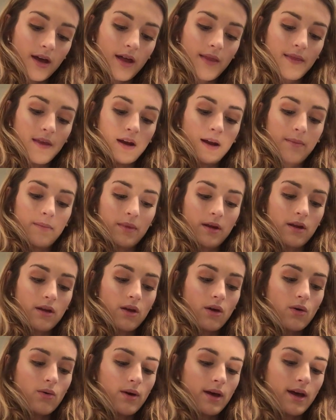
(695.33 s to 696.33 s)
And then I'm gonna
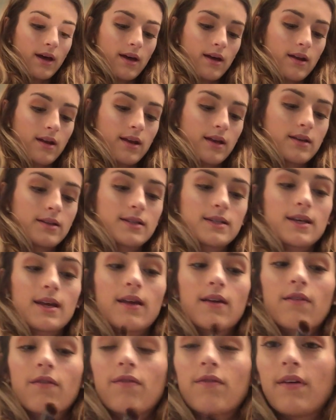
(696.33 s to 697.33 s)
go ahead and
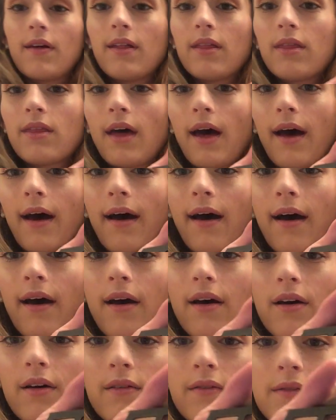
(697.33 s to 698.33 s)
take Fifth
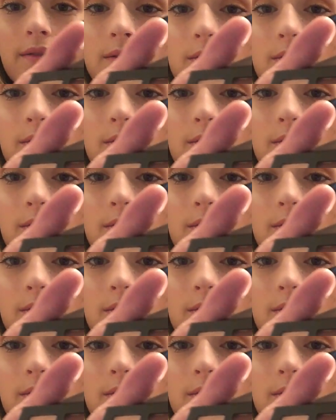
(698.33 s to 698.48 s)
Ave.